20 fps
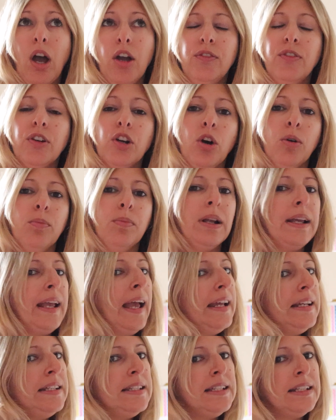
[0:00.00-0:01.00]

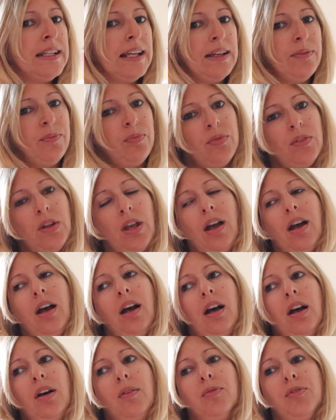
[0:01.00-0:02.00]
overcomplicating it
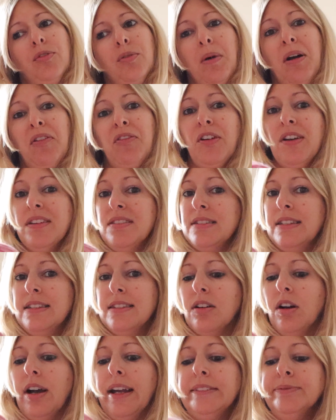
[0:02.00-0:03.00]
for my first
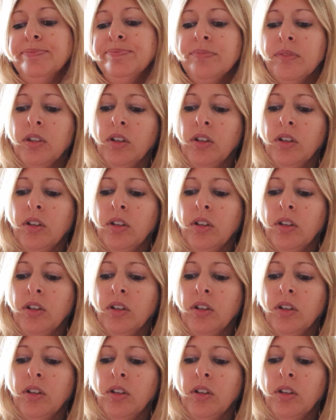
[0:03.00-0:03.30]
design.